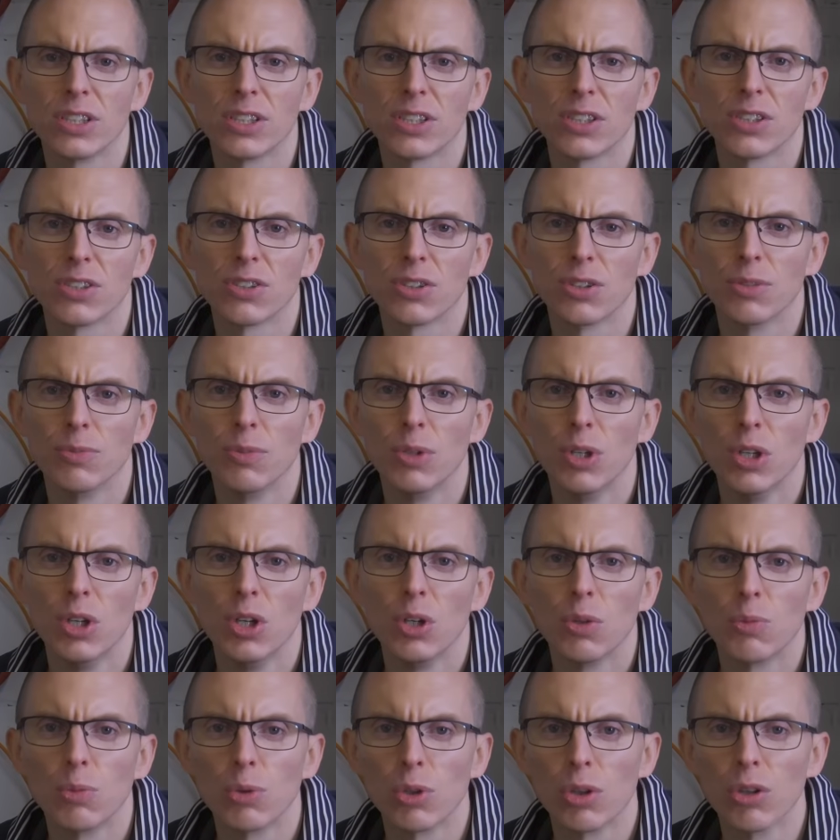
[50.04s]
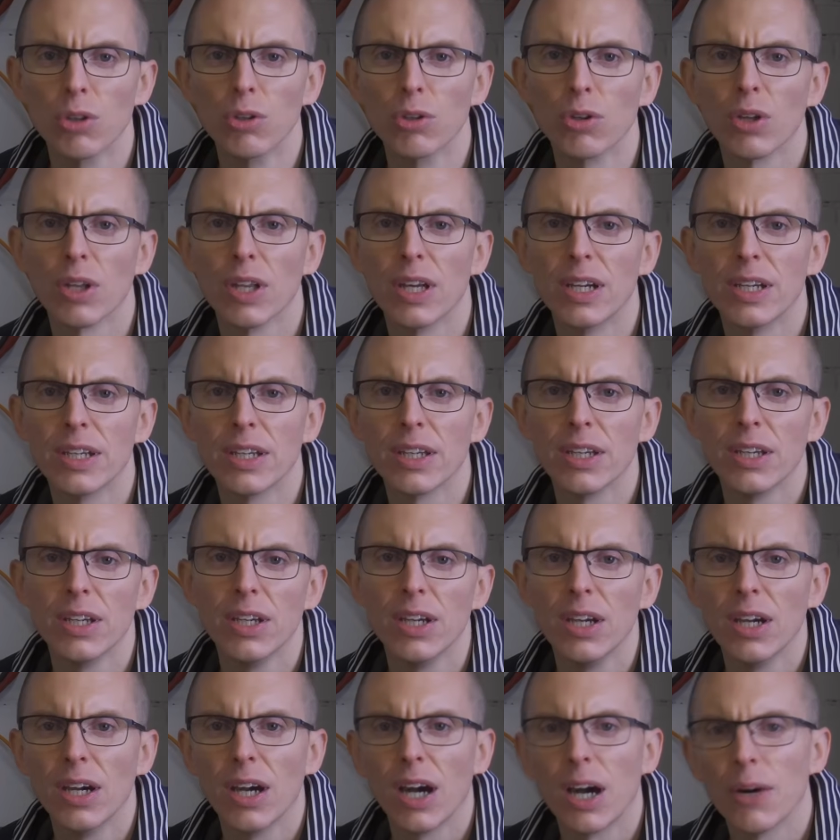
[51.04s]
system would look like,
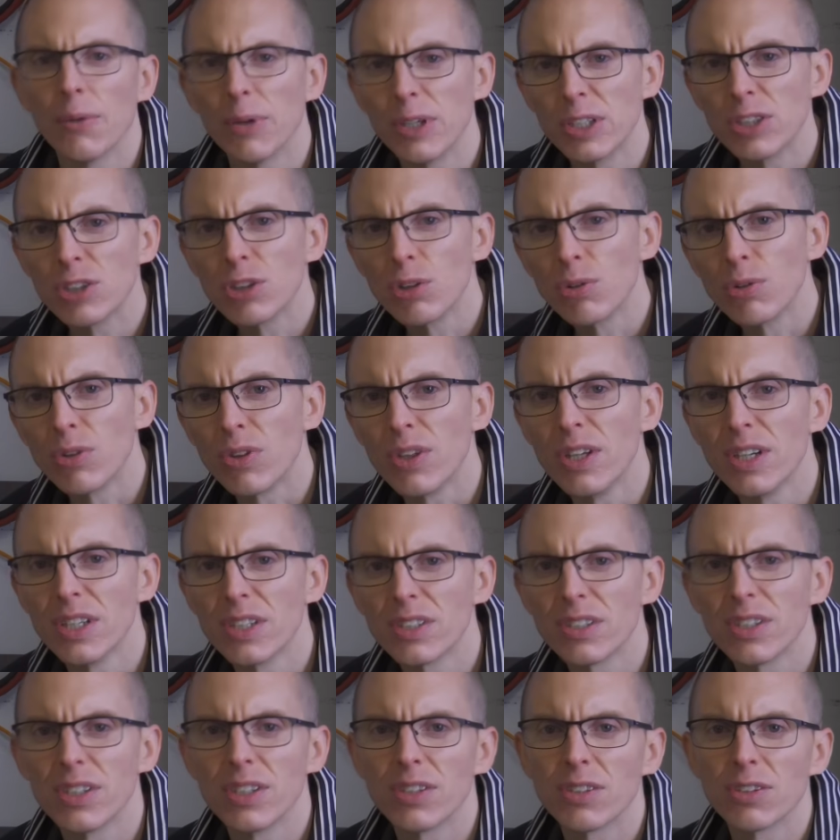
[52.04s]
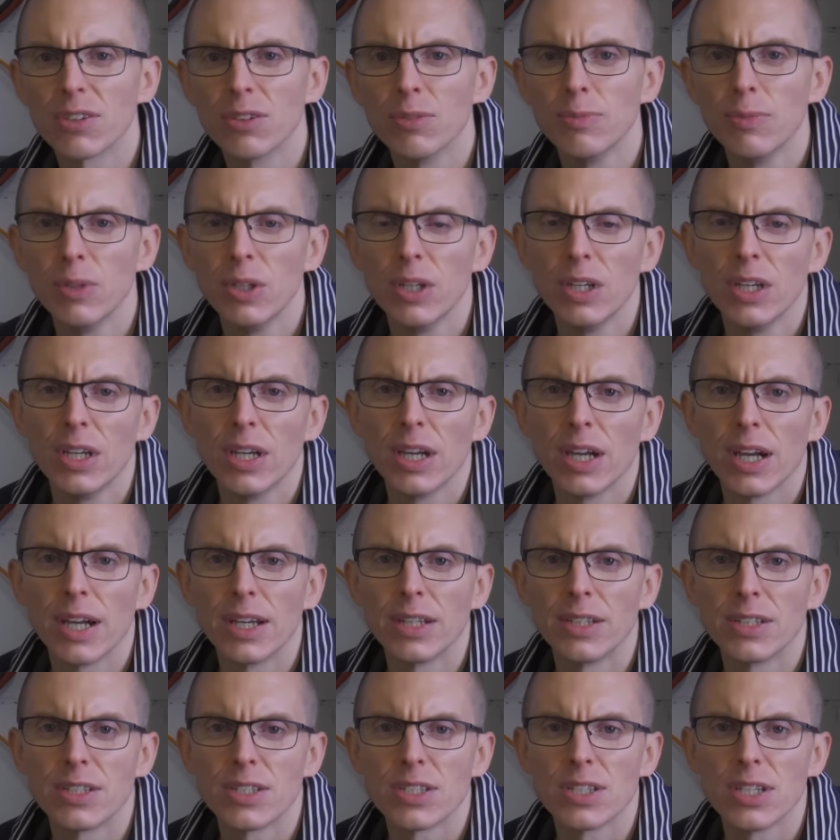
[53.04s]
how I chose this system,
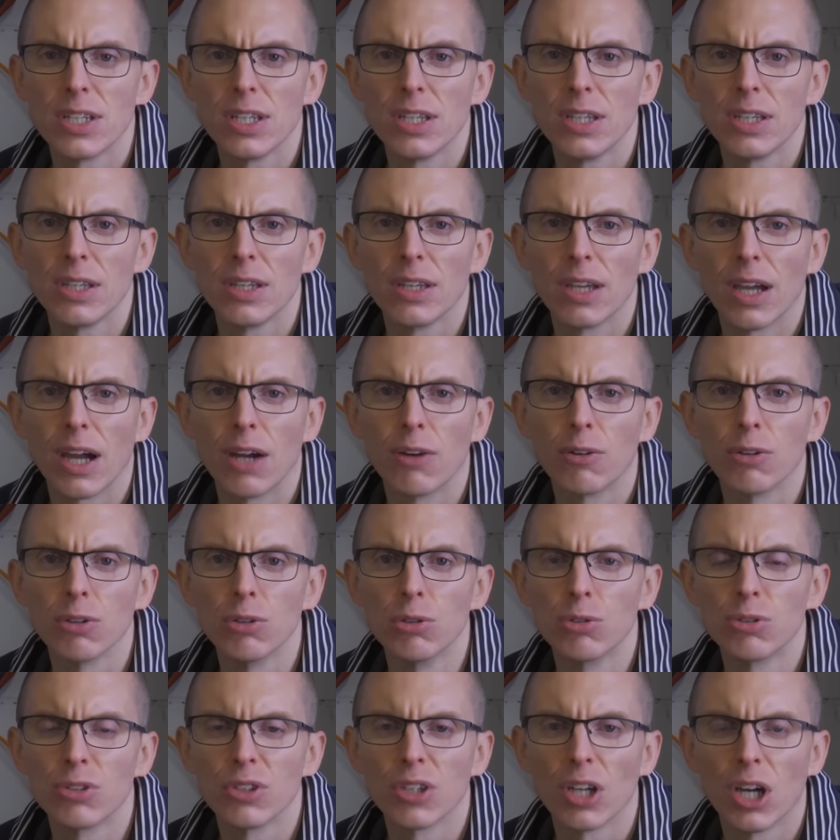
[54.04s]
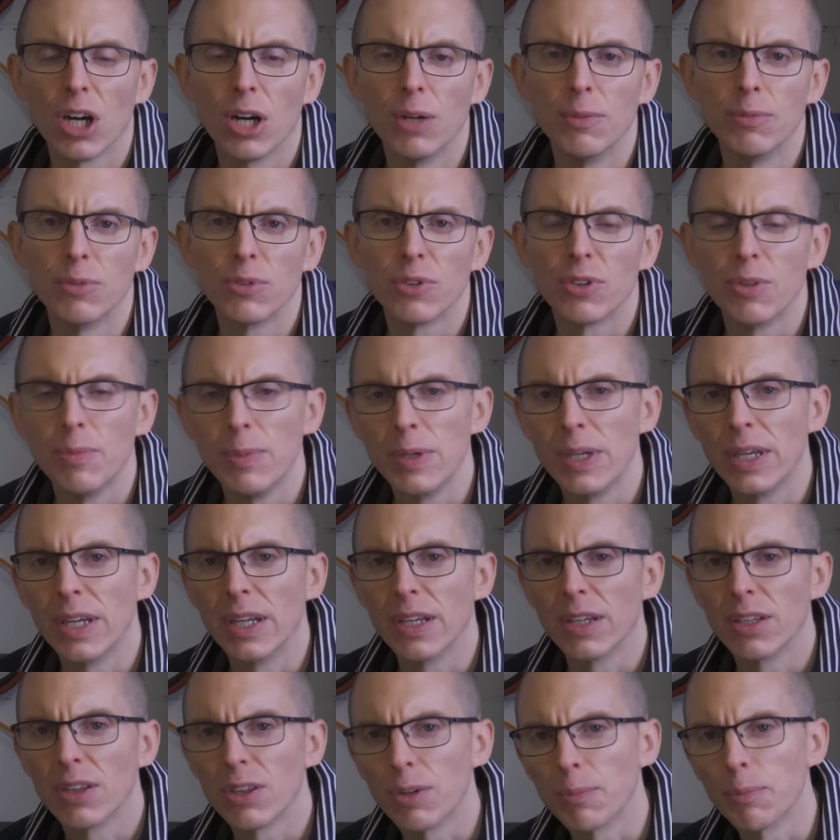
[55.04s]
and see how close it comes to
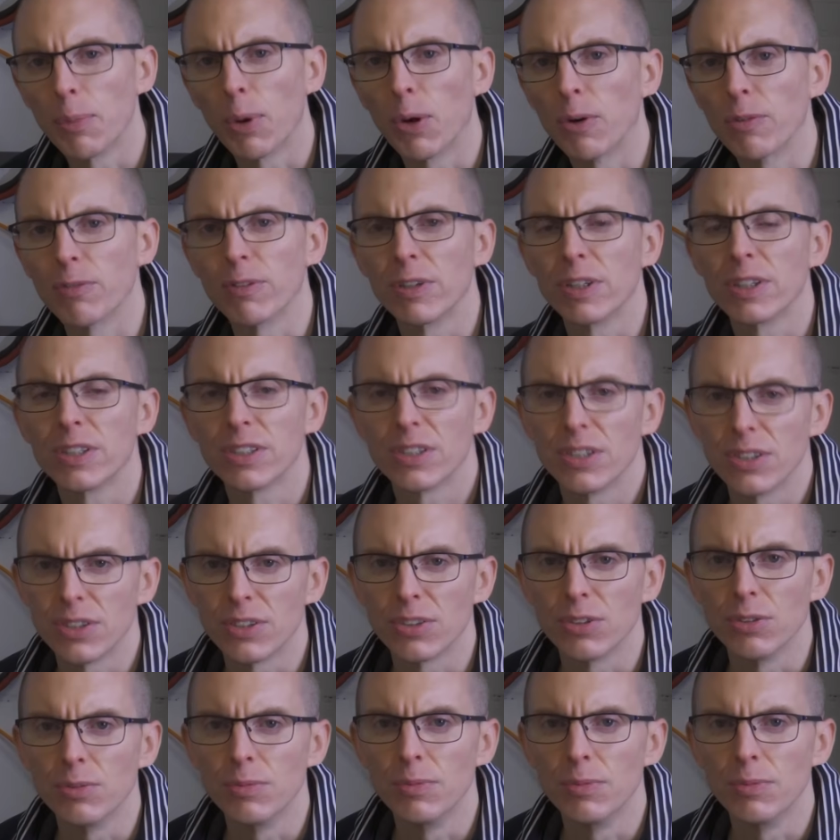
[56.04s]
being the perfect system.